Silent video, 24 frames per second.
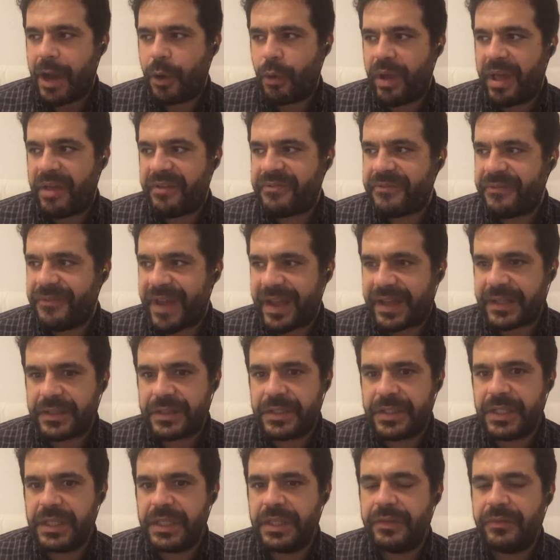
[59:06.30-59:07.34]

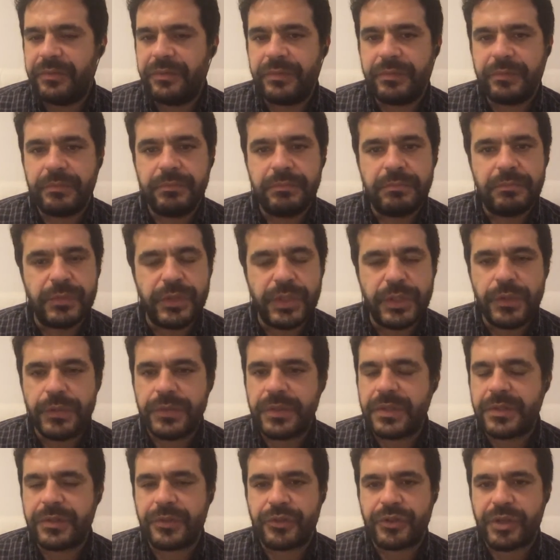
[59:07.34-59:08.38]
effective
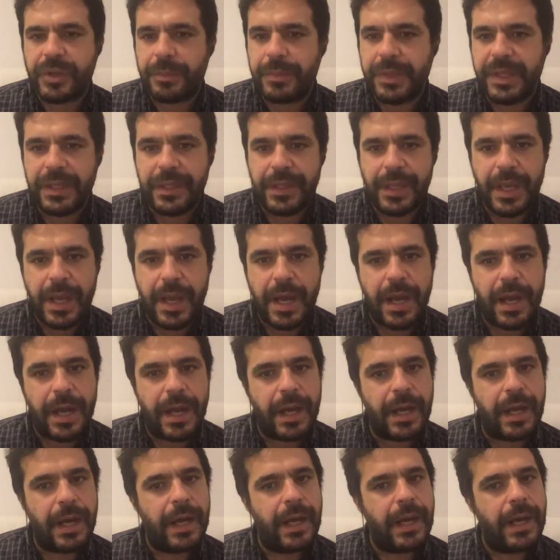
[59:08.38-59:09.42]
using social media
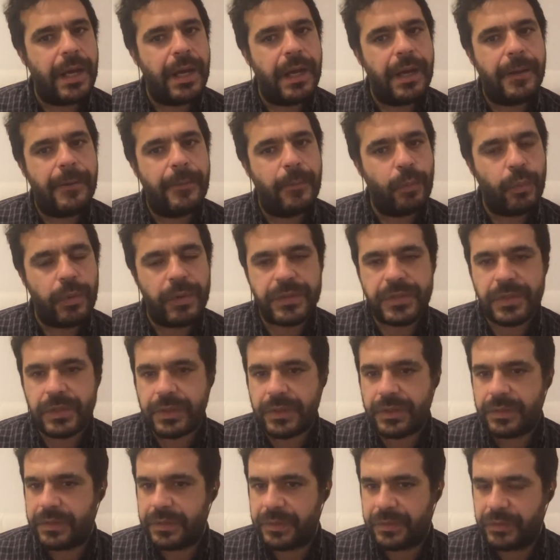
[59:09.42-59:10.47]

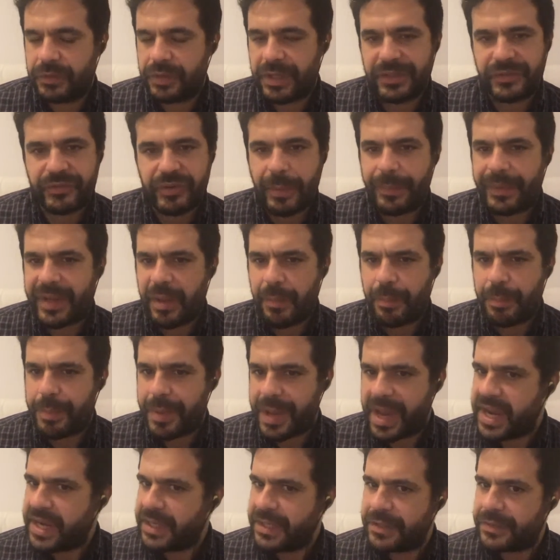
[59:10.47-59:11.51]
was Donald Trump
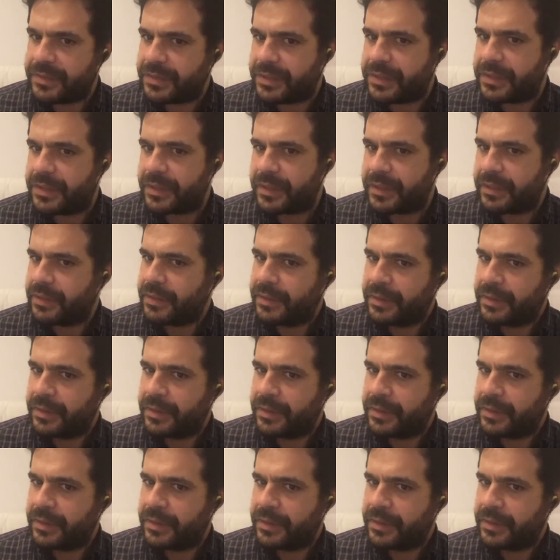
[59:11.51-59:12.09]
campaign this year?